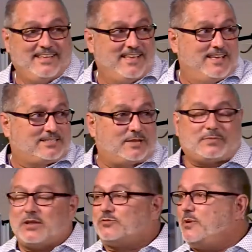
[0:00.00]

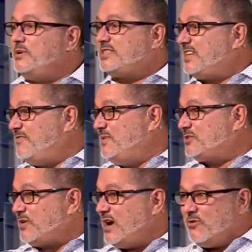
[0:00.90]
Sometimes we receive
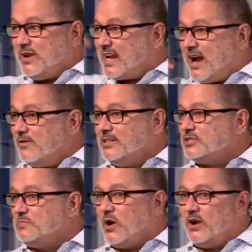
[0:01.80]
betrayal and we carry
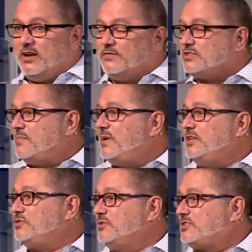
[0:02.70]
this burden of somebody
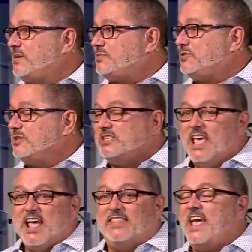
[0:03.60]
doing something to us
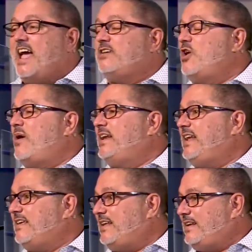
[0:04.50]
and they had no
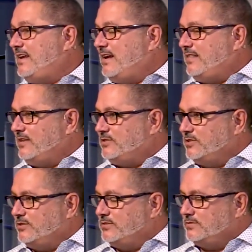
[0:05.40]
idea they did anything to
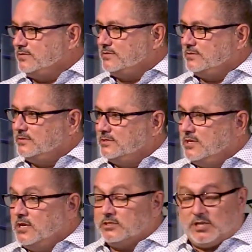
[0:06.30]
you.
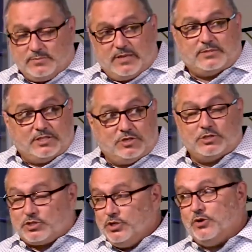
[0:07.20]
Sometimes they do
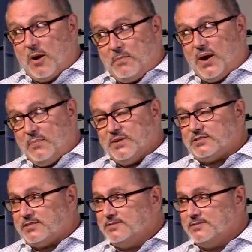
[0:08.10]
it to you on purpose.